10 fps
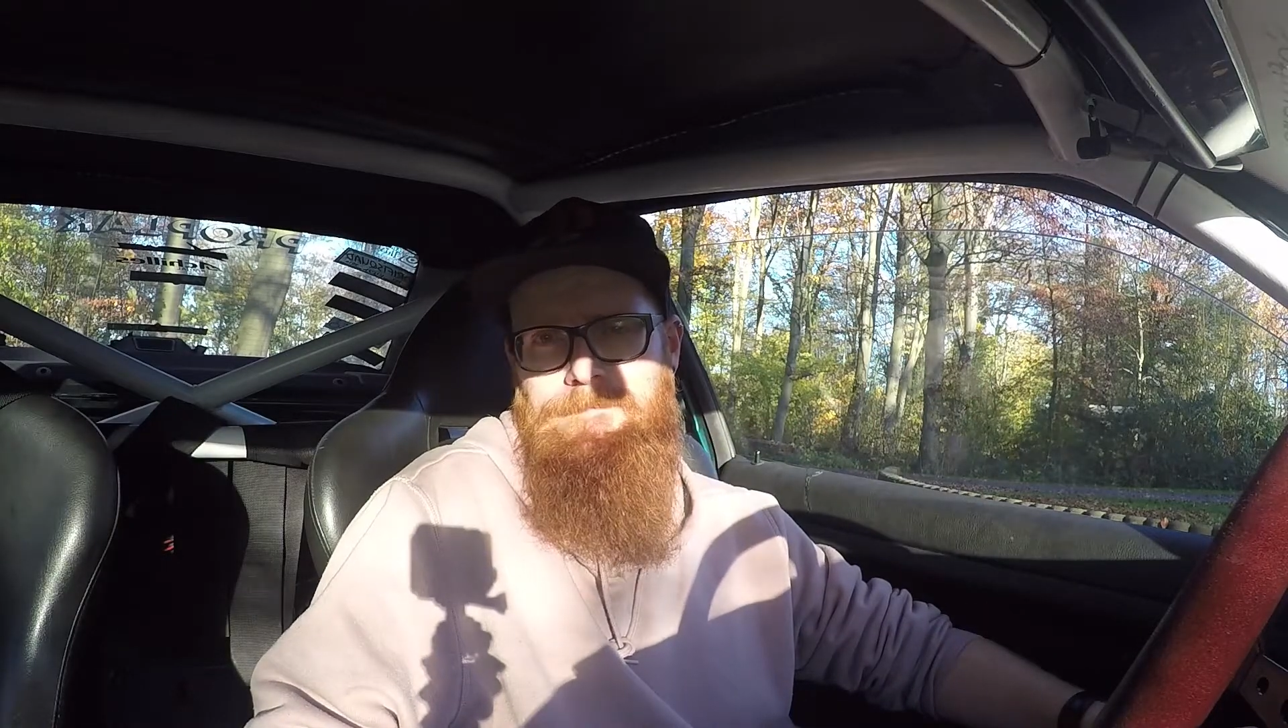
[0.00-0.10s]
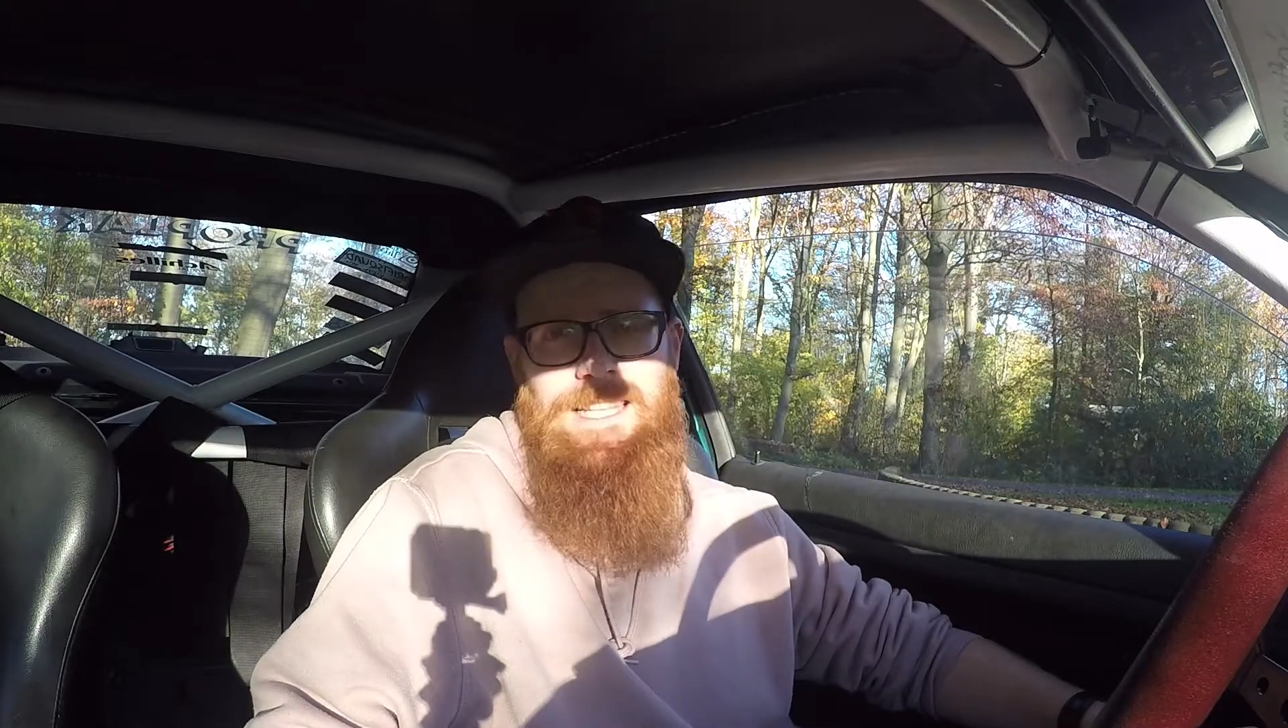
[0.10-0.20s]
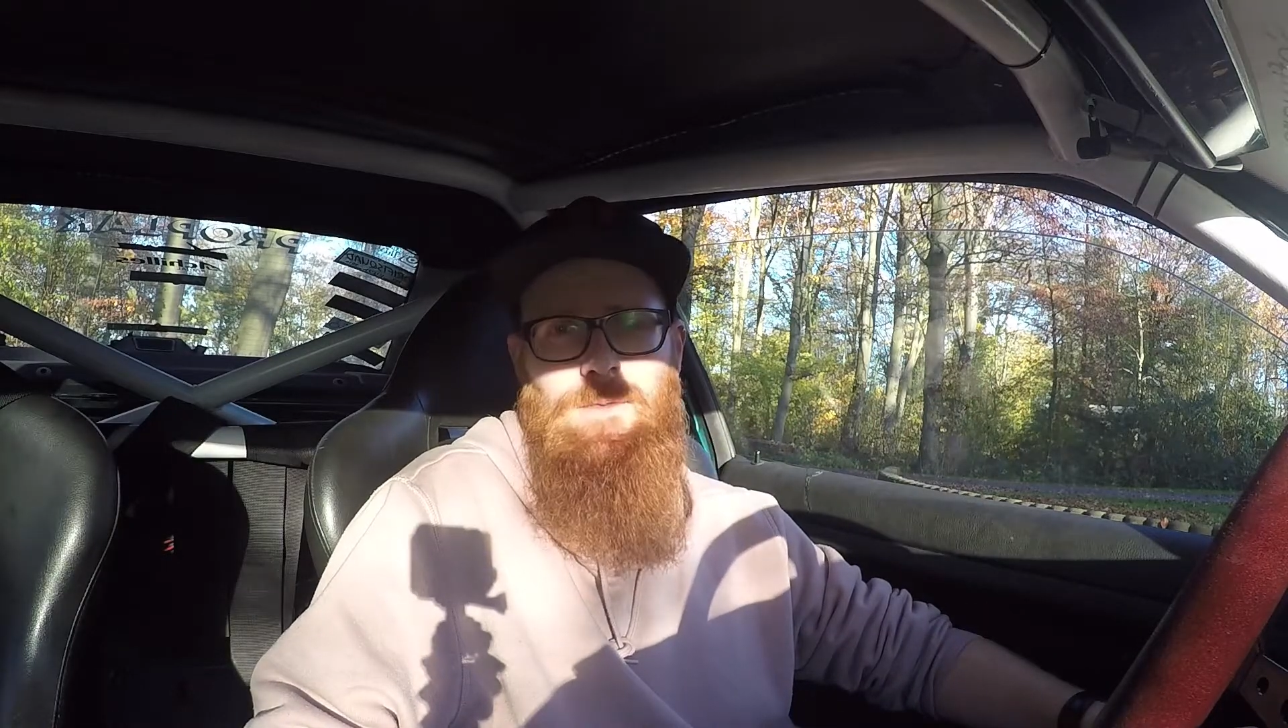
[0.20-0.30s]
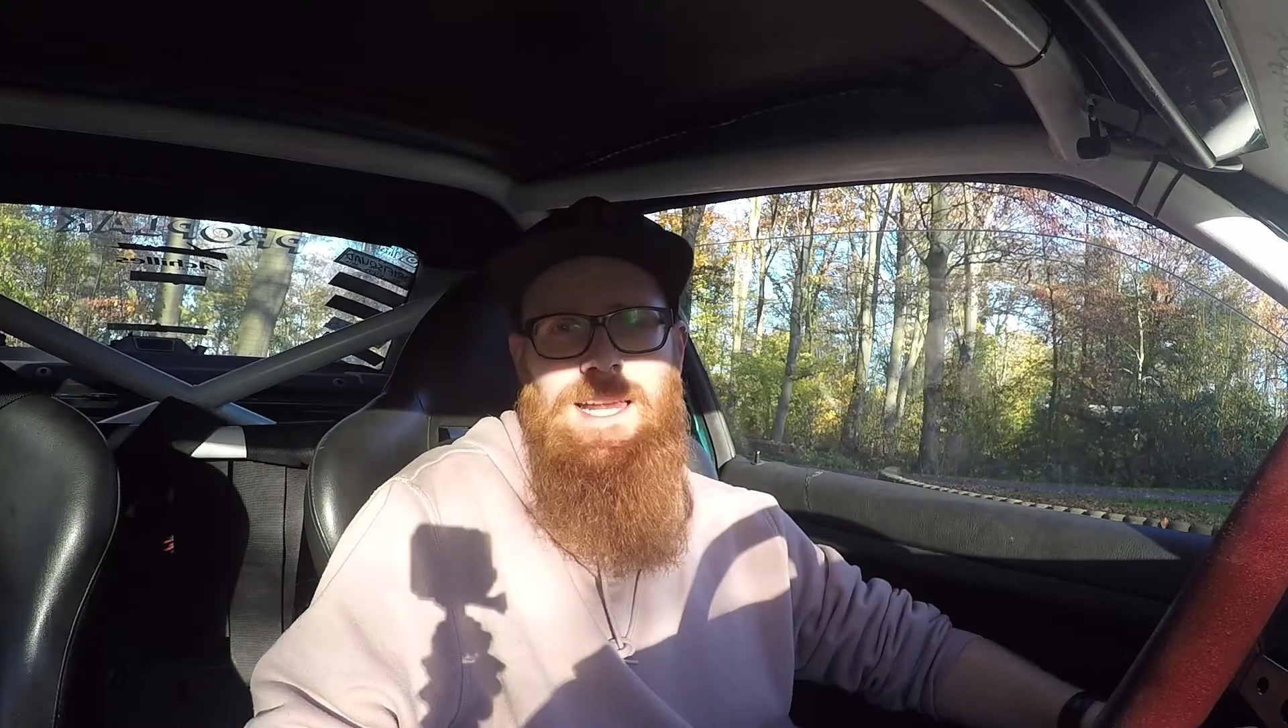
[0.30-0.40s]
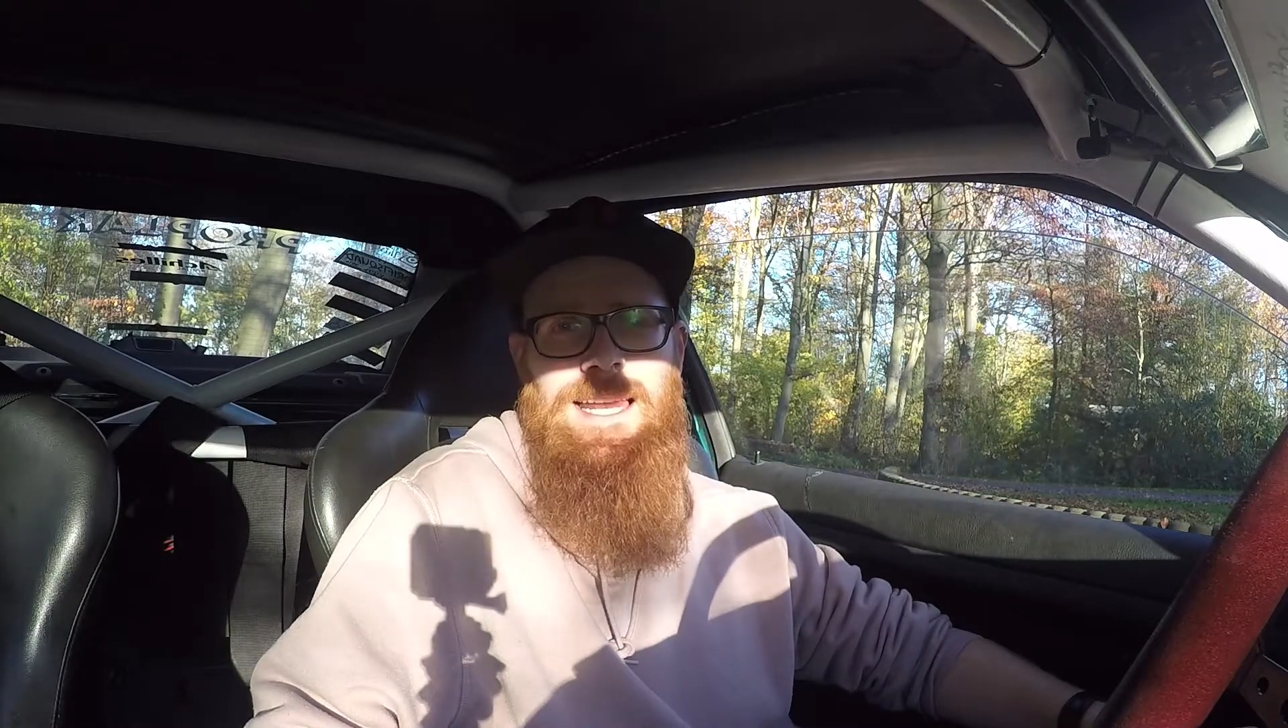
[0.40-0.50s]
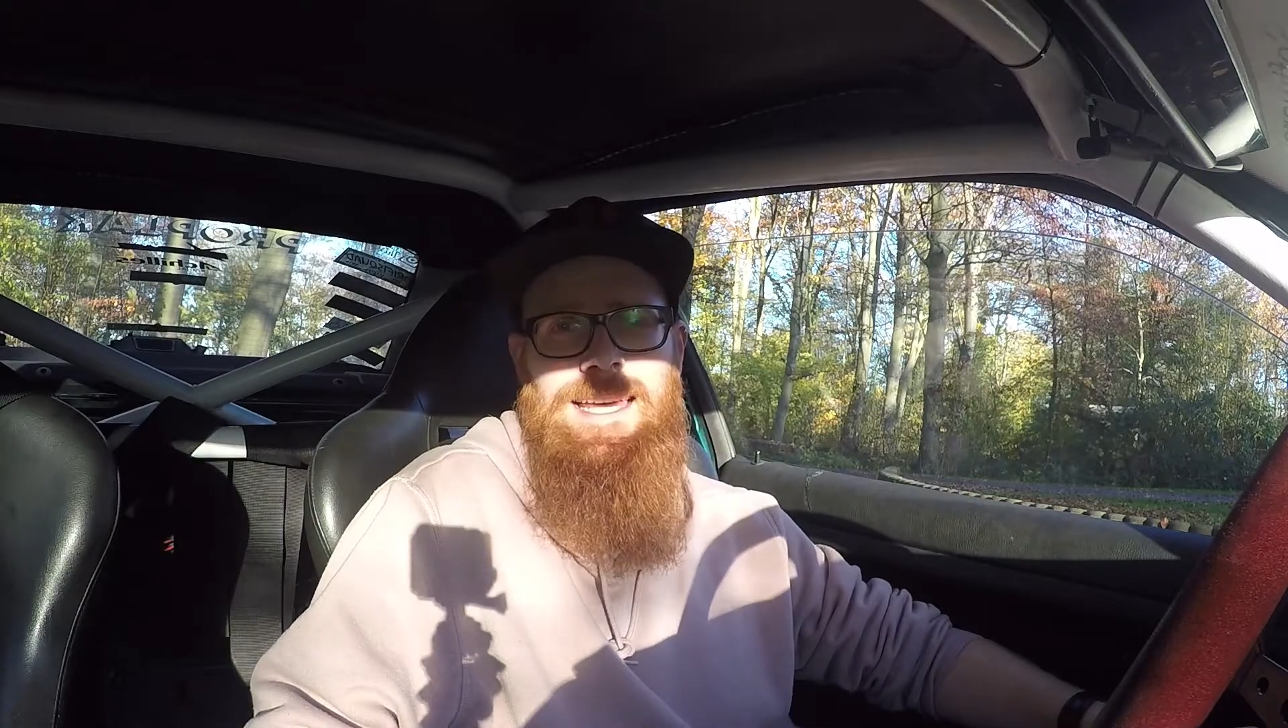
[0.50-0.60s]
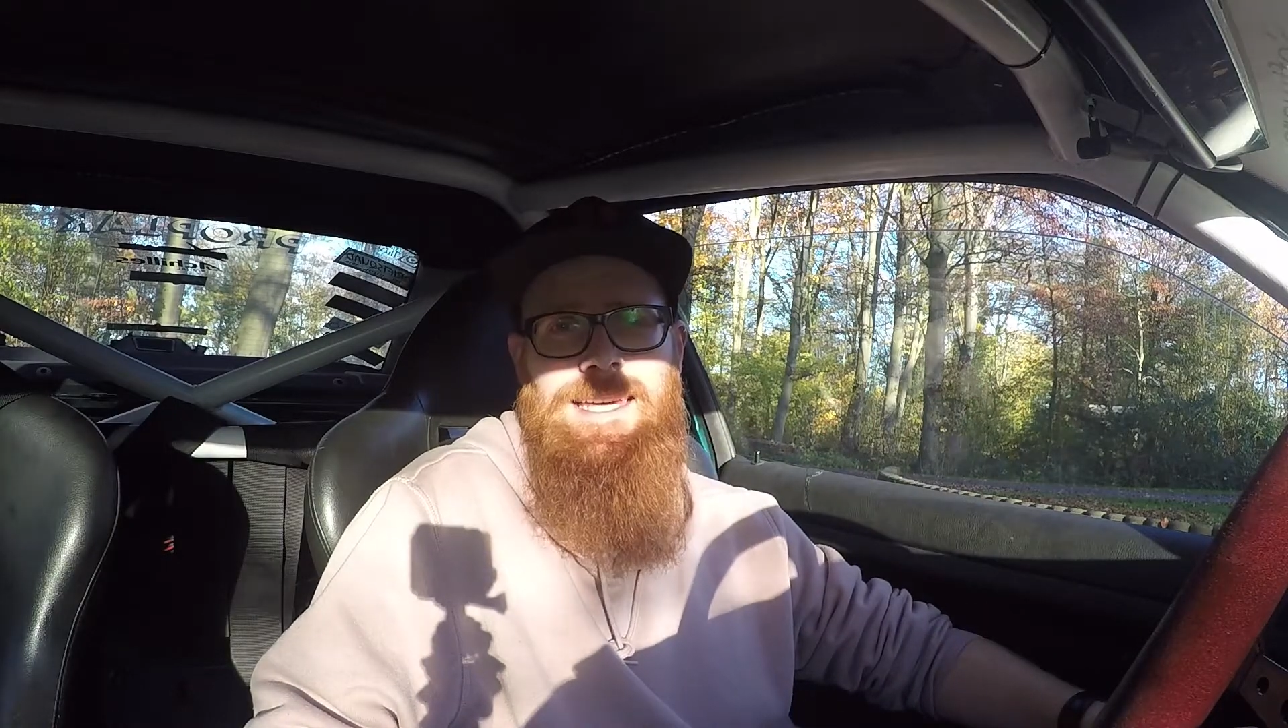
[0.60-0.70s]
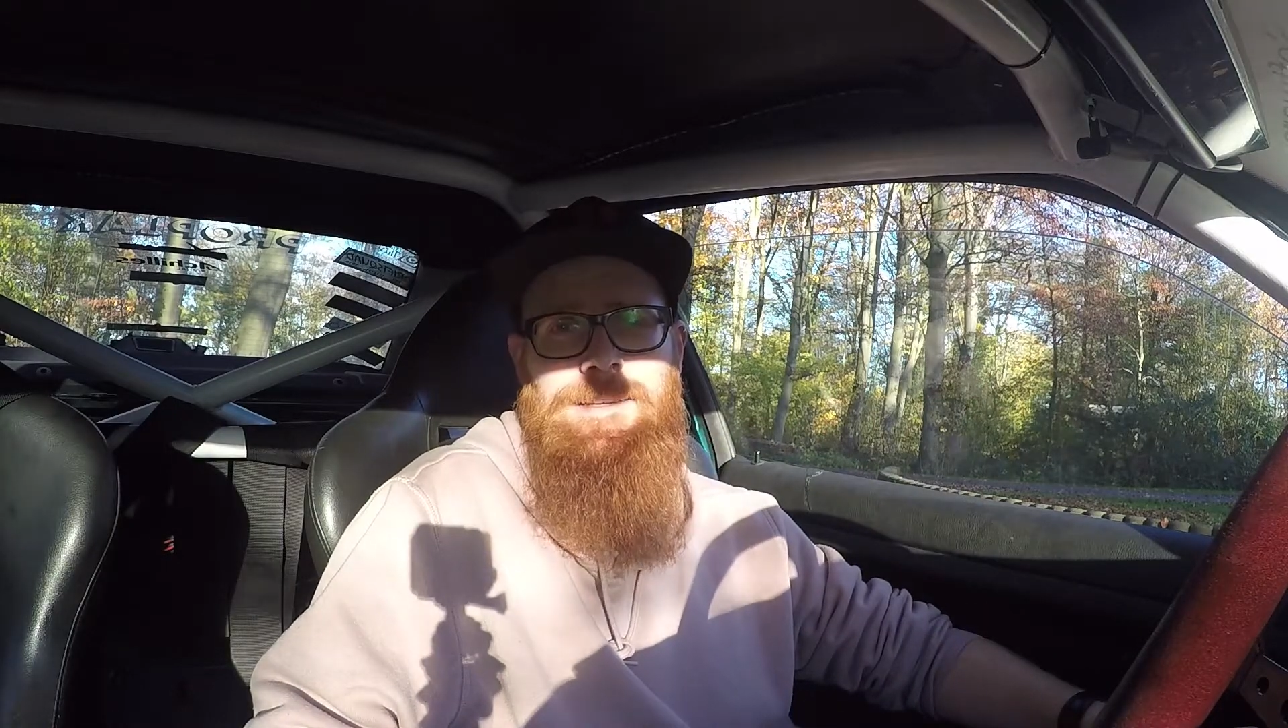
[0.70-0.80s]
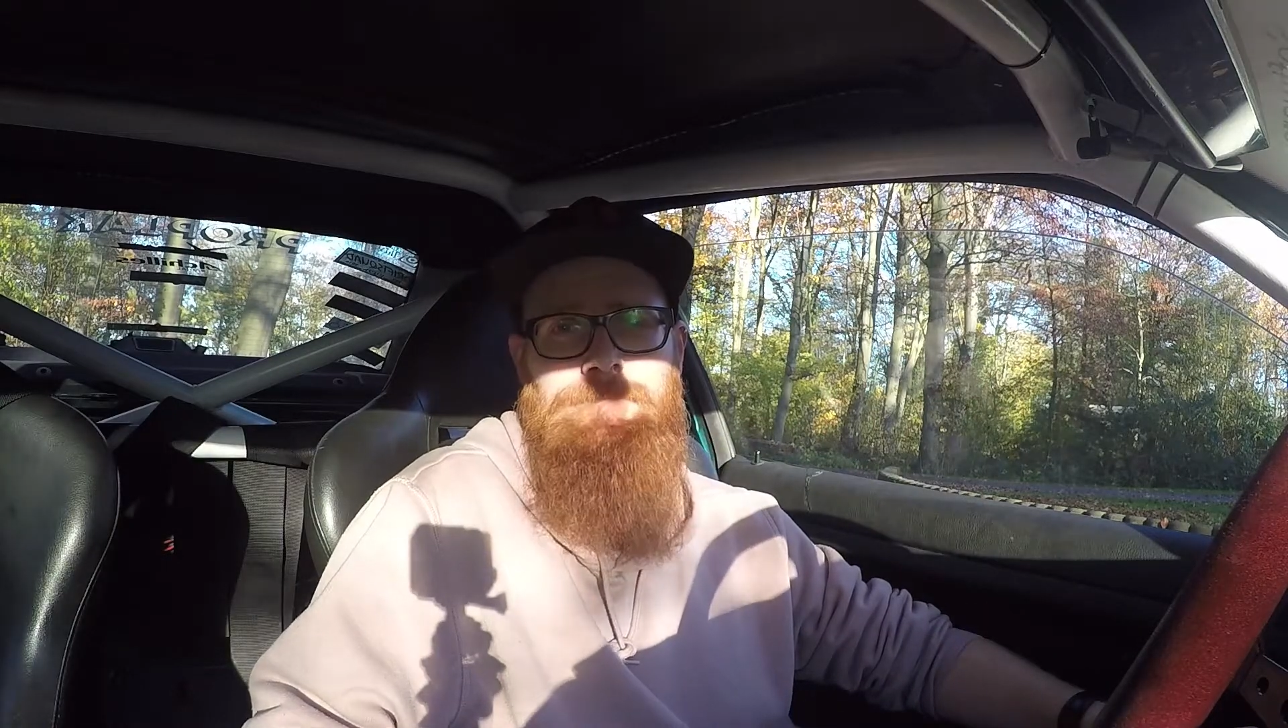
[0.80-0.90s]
that's what I like.